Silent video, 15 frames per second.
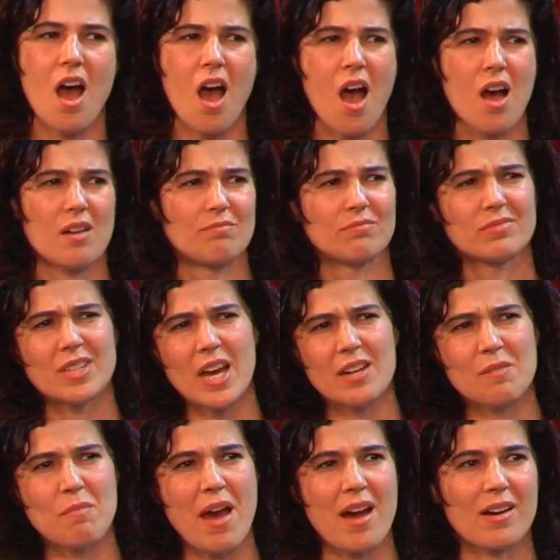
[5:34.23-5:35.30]
um,
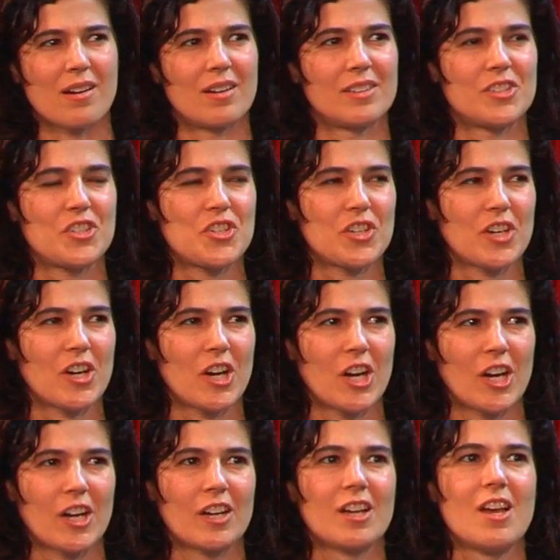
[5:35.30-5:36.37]
cutting back on
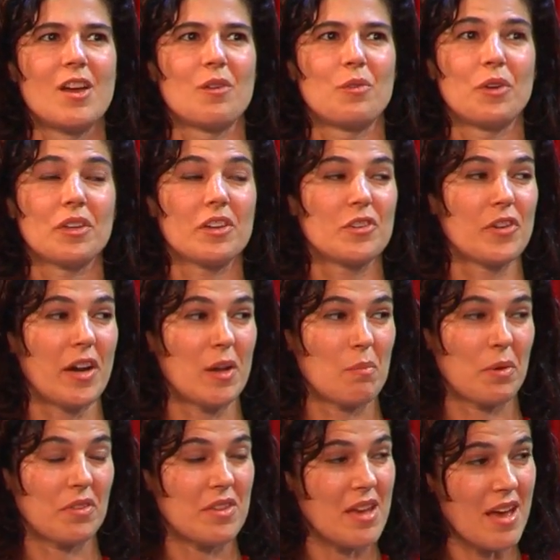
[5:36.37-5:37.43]
sugar, really trying to
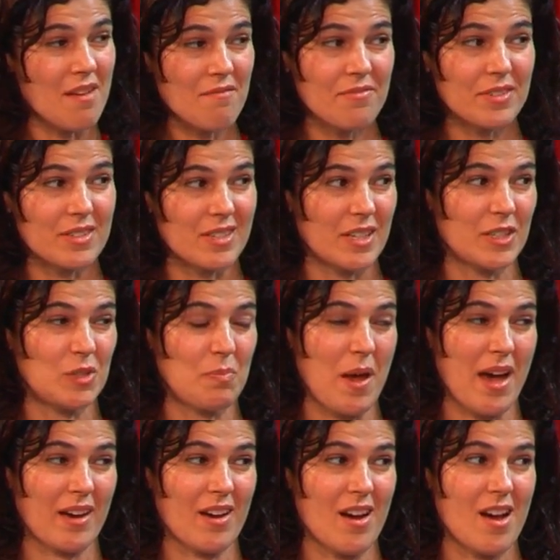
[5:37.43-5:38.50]
put the emphasis
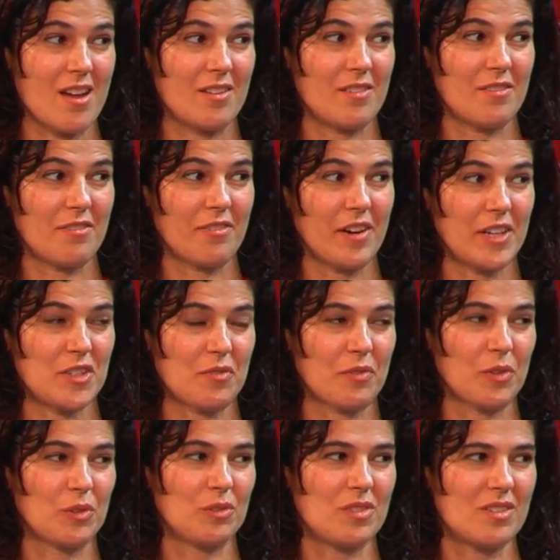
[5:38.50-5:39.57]
back on fresh
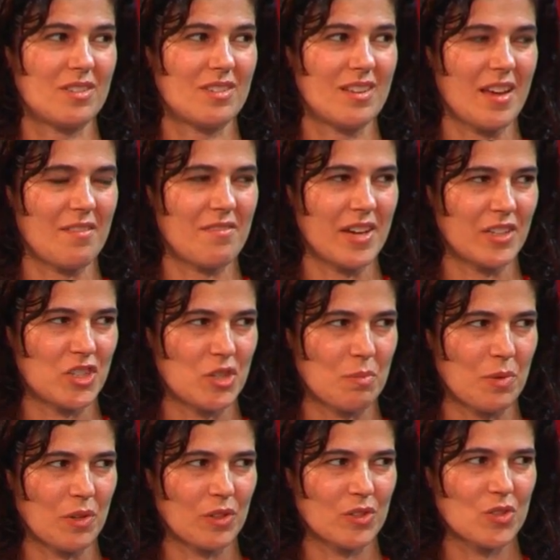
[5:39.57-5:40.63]
fruits and
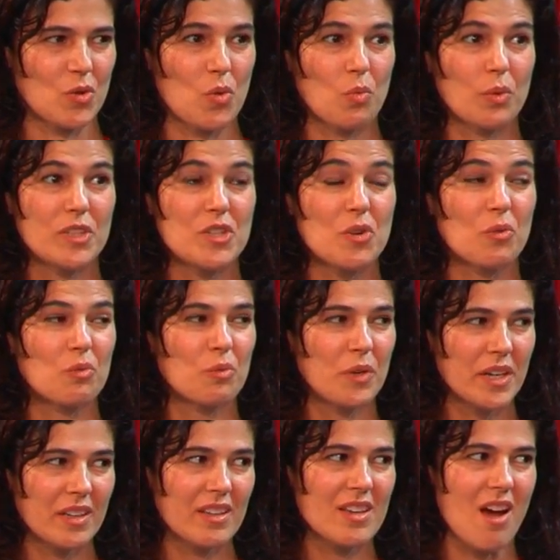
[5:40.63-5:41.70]
vegetables, which
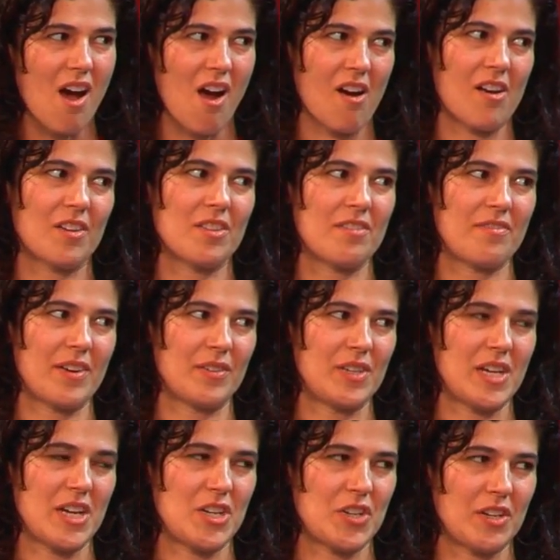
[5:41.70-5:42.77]
really are the
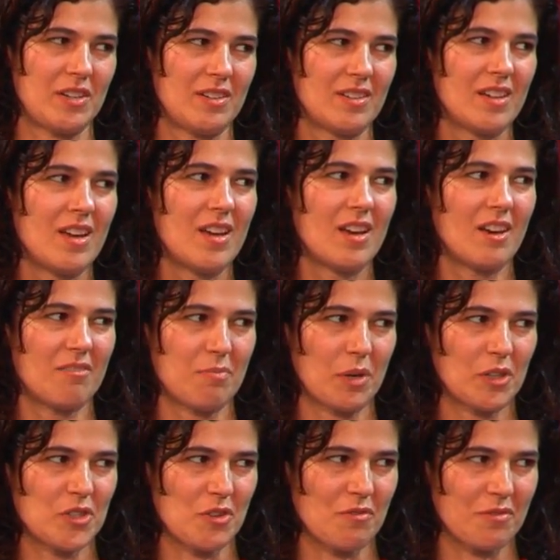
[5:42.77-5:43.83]
foundation of
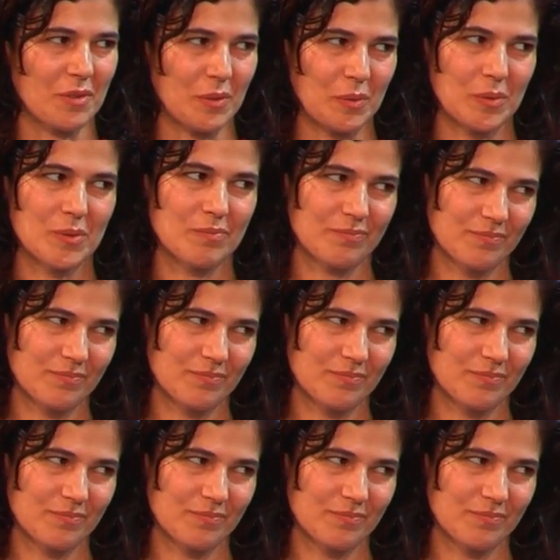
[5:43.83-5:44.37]
Persian food.